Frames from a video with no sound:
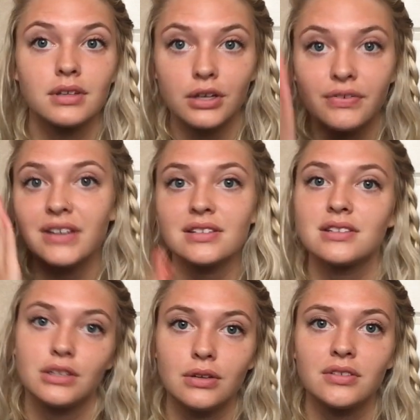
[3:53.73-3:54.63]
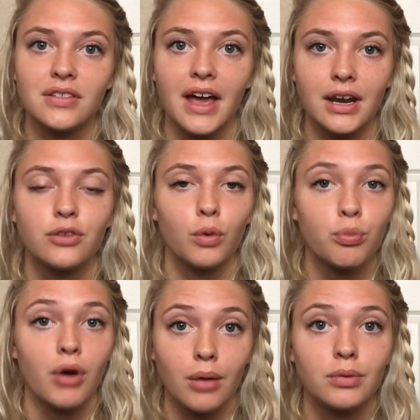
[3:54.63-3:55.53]
your face isn't used to that and it will
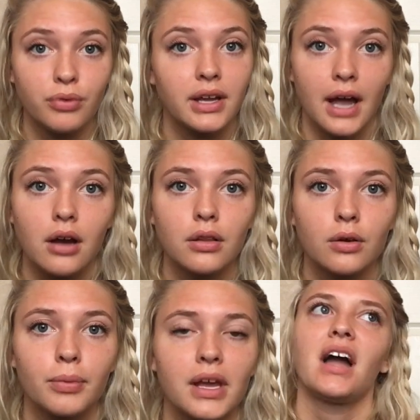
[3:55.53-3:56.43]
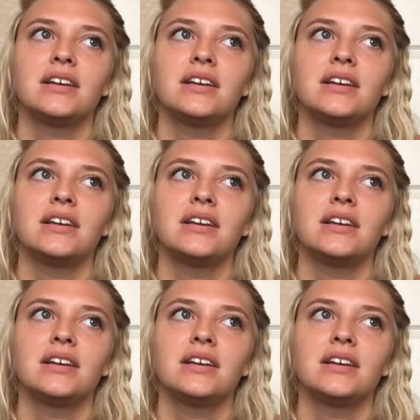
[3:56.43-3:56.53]
probably break out a little bit.